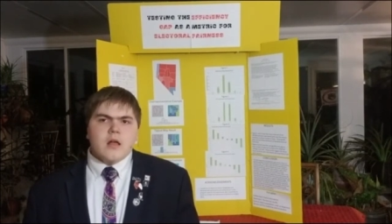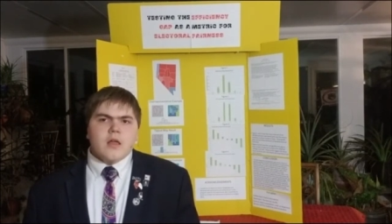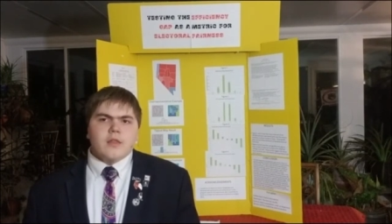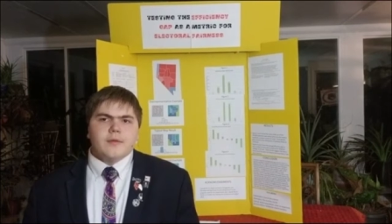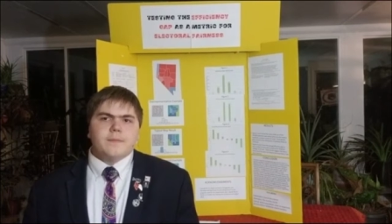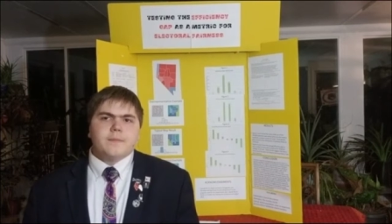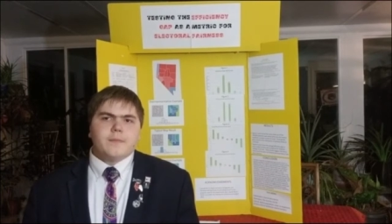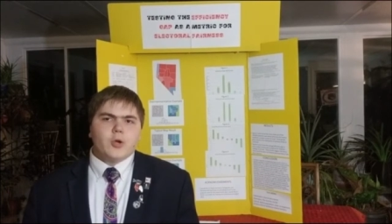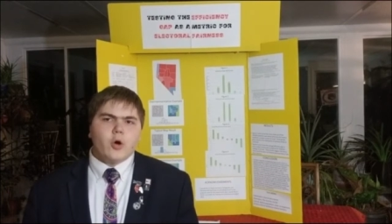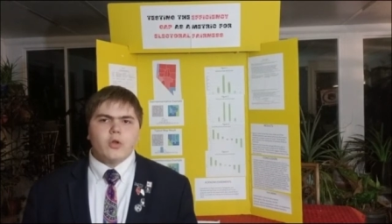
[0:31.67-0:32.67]
The
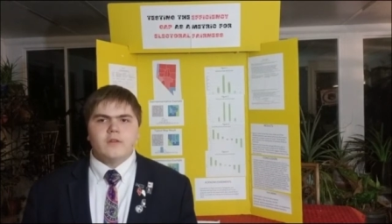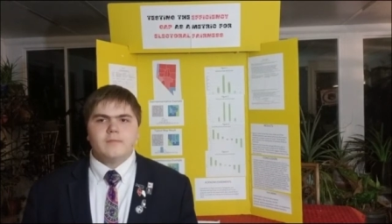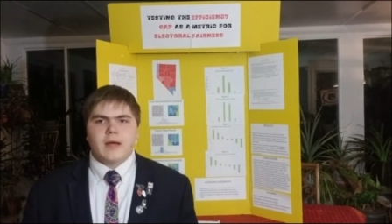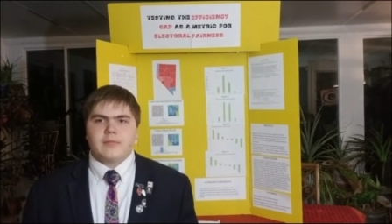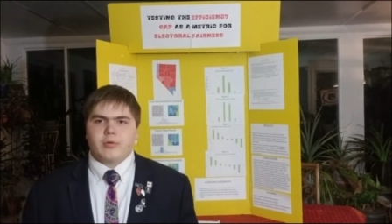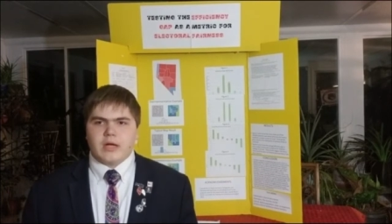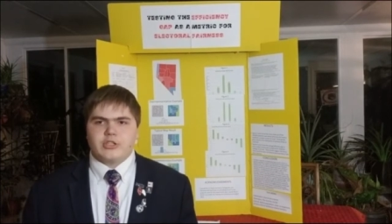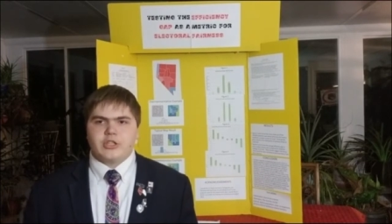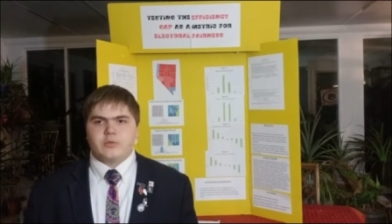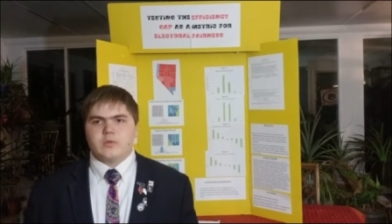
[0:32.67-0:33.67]
goal of my
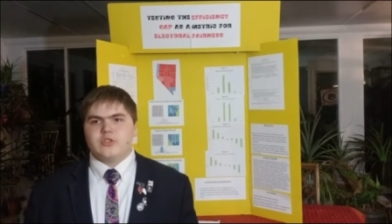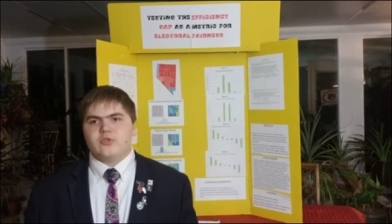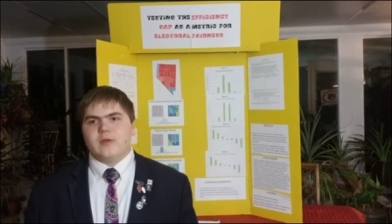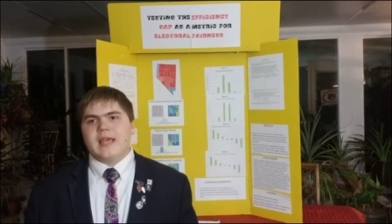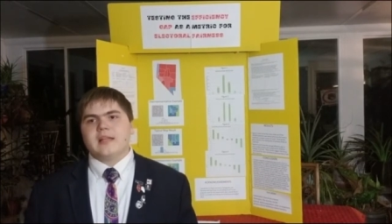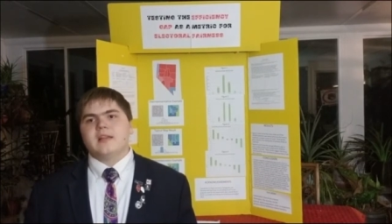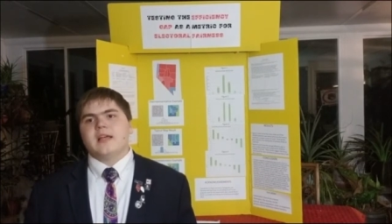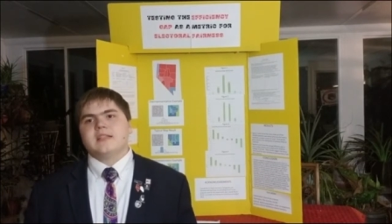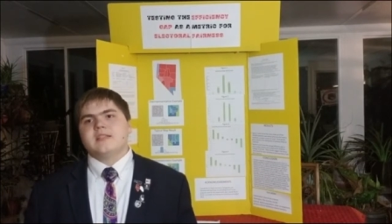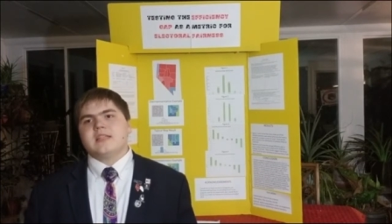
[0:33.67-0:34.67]
project was to
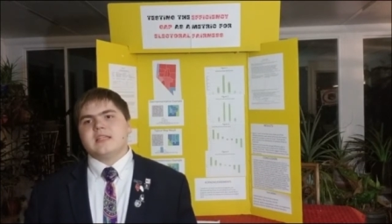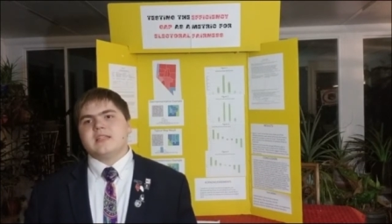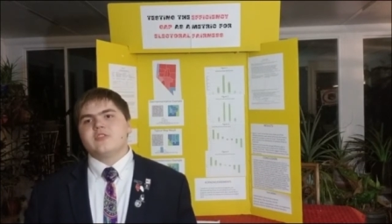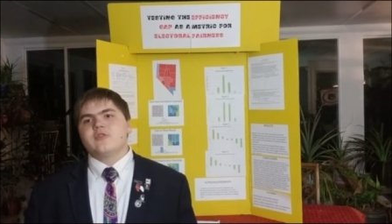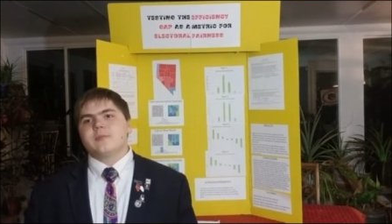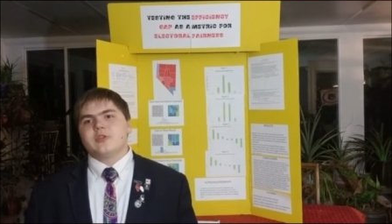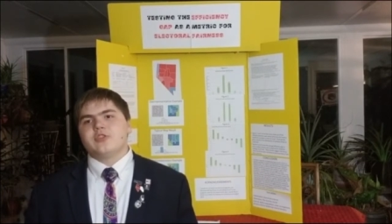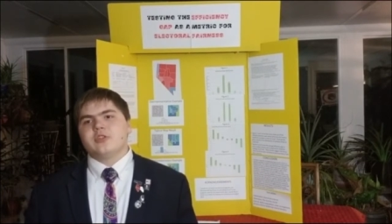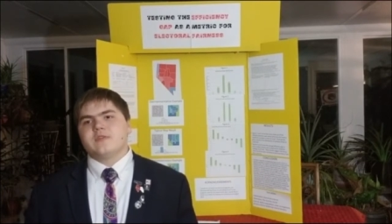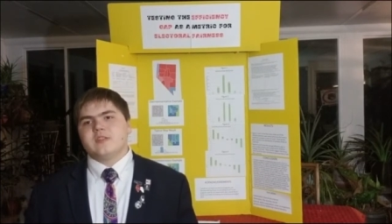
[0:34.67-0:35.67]
analyze the
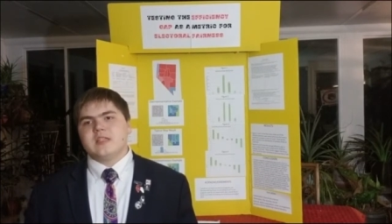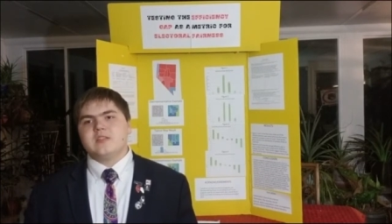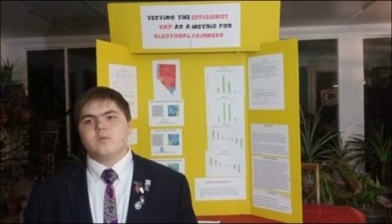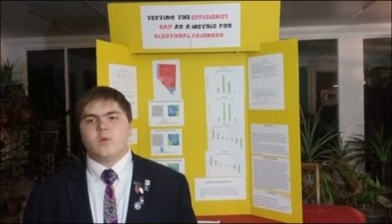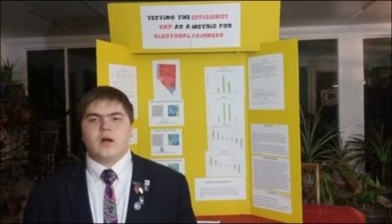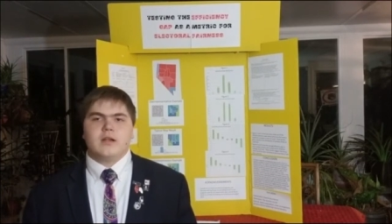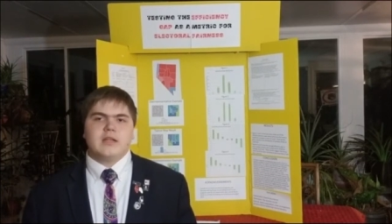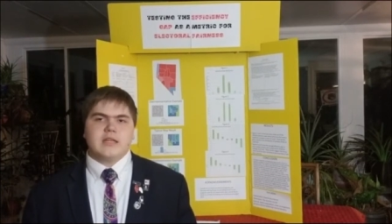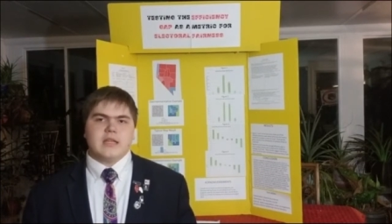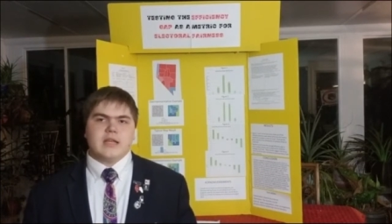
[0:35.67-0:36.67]
distribution of seats won
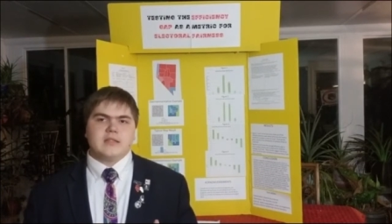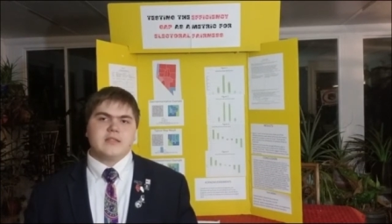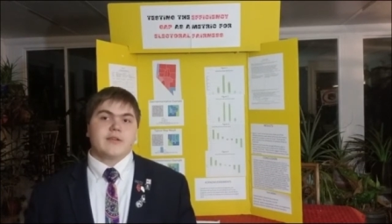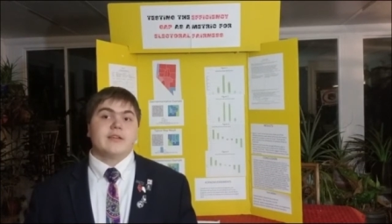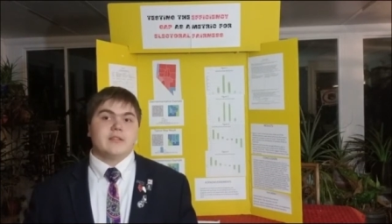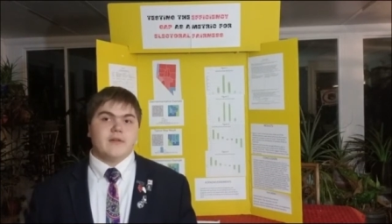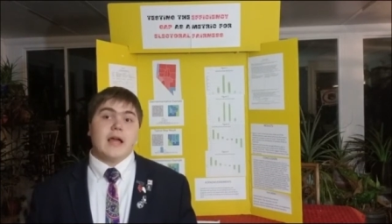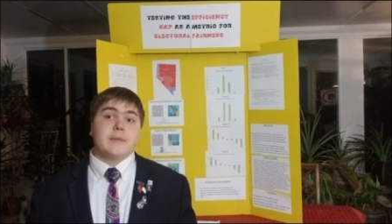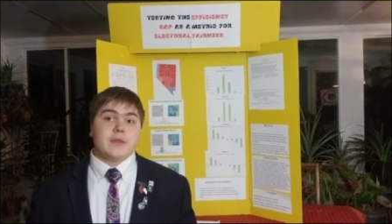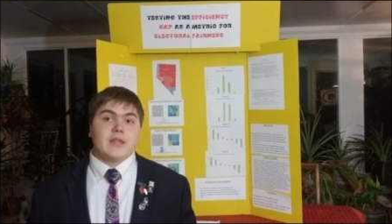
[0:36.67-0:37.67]
in a series of
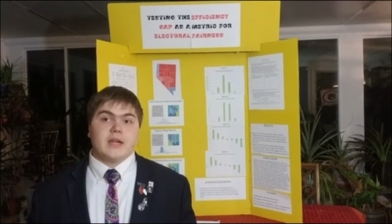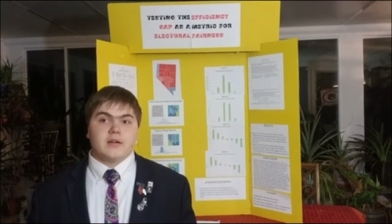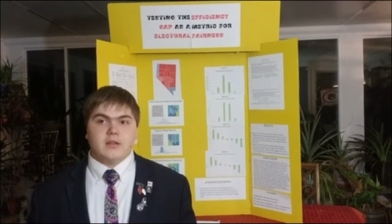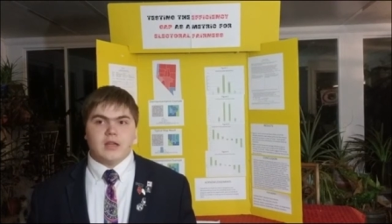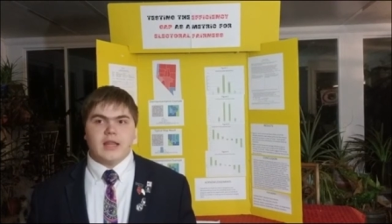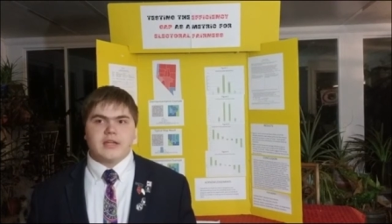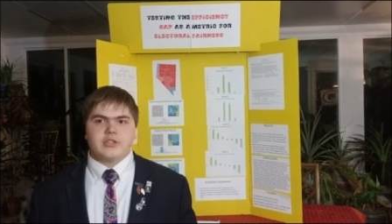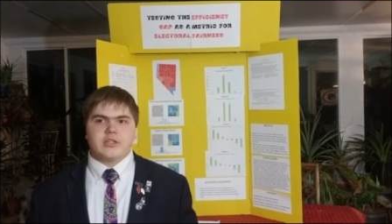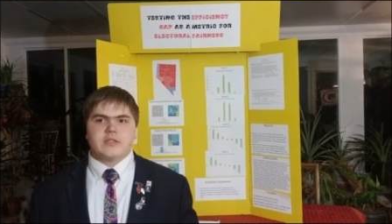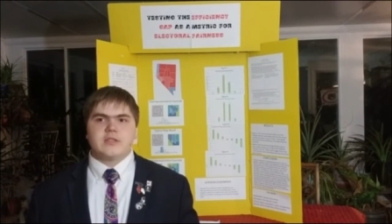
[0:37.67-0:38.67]
hypothetical
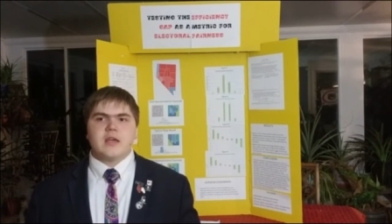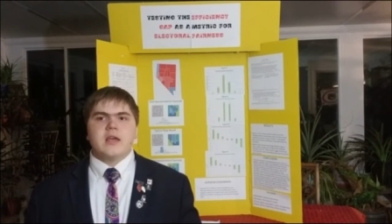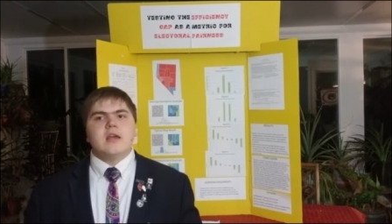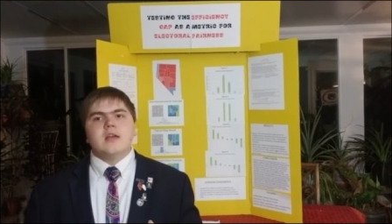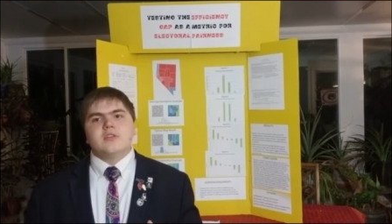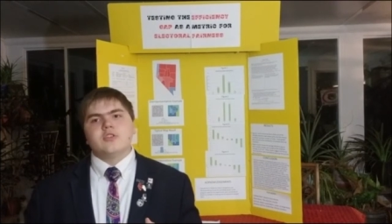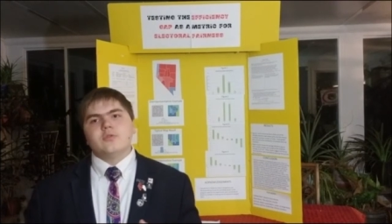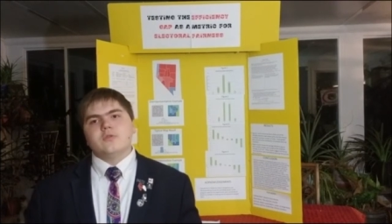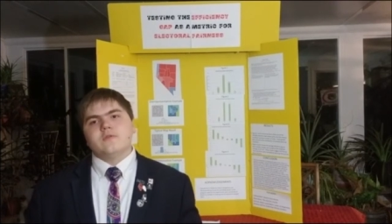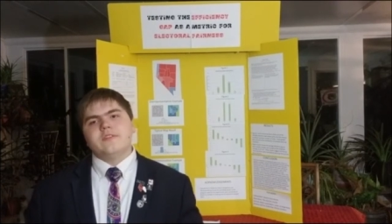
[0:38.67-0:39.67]
elections
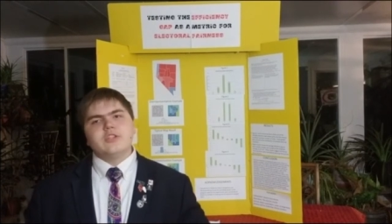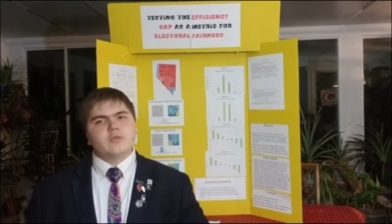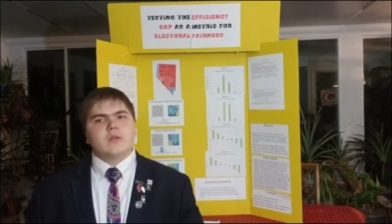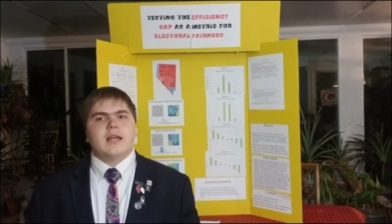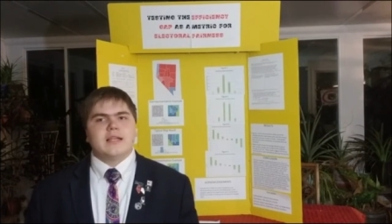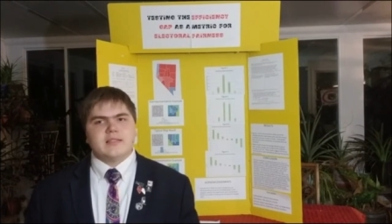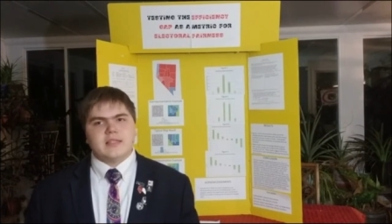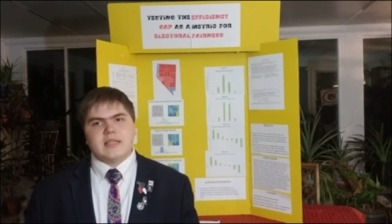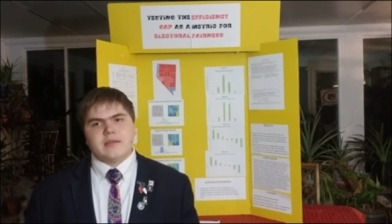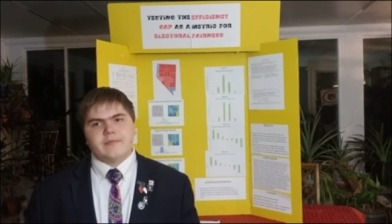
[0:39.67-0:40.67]
to visualize
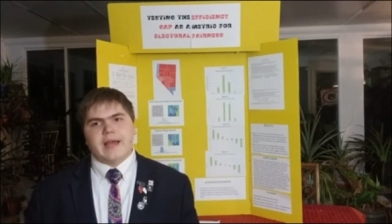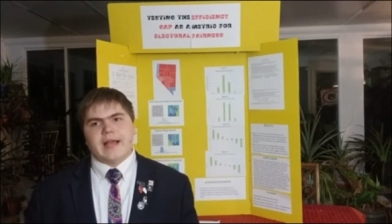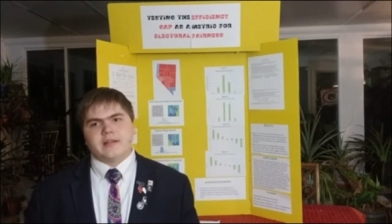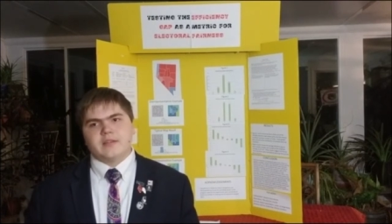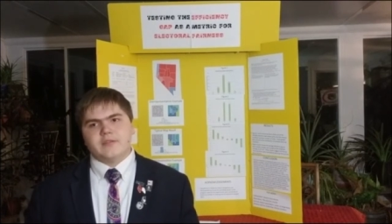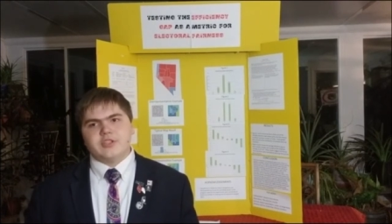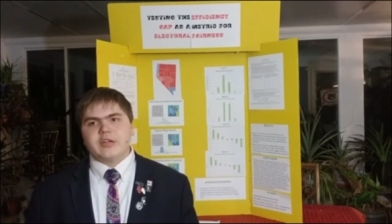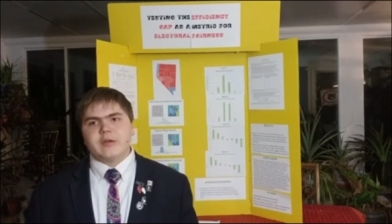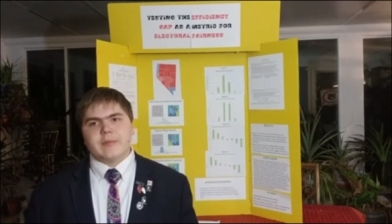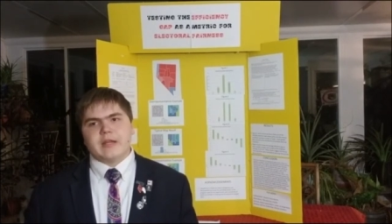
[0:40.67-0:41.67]
the impact of
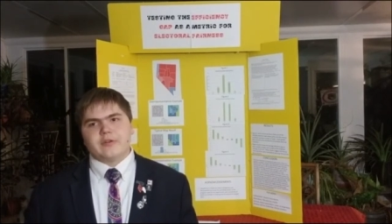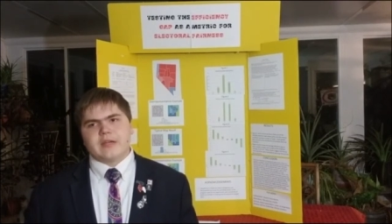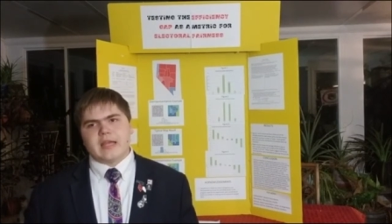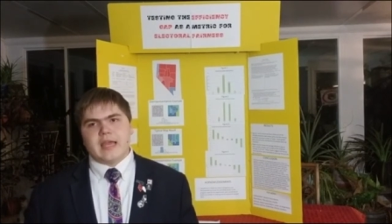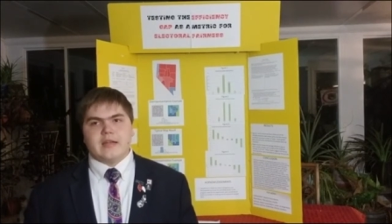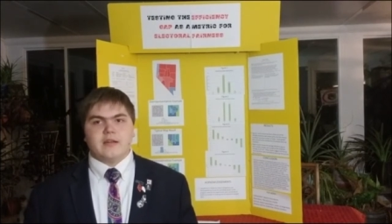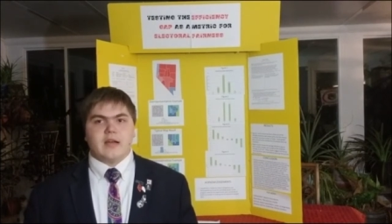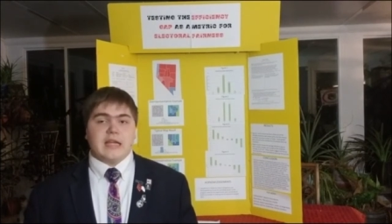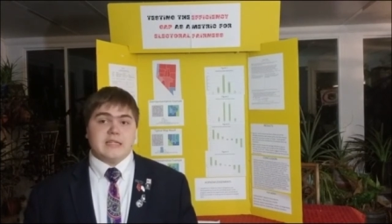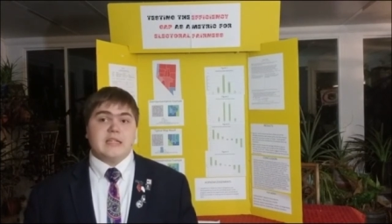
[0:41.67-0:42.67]
gerrymandering and,
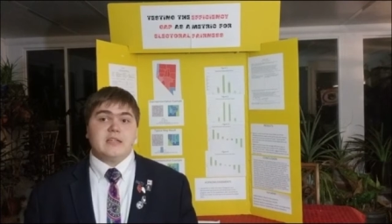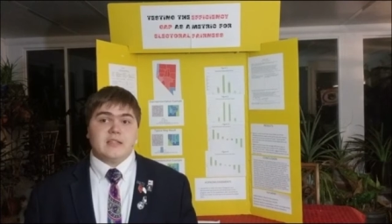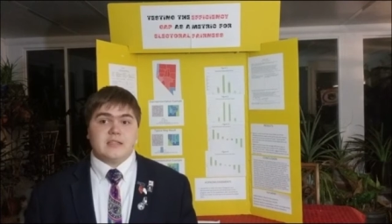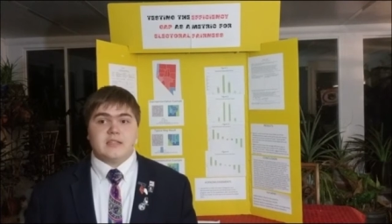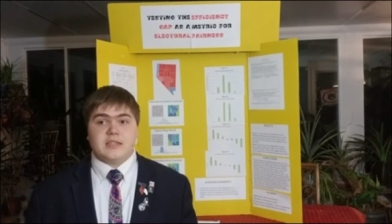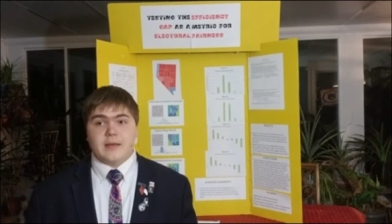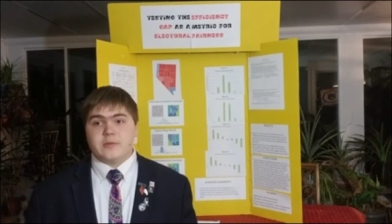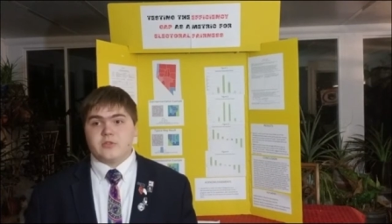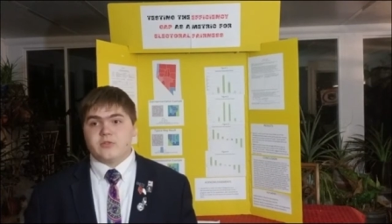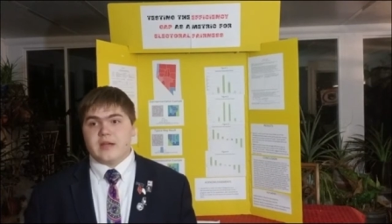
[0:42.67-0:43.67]
ideally, to
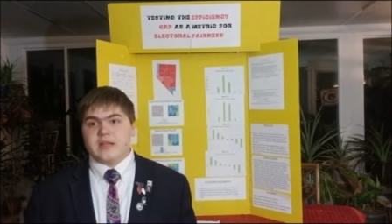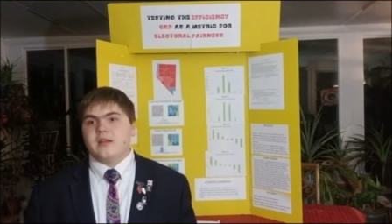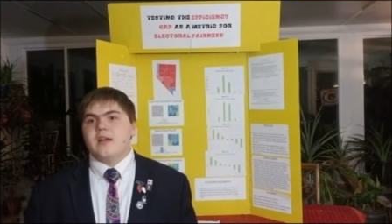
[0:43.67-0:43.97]
demonstrate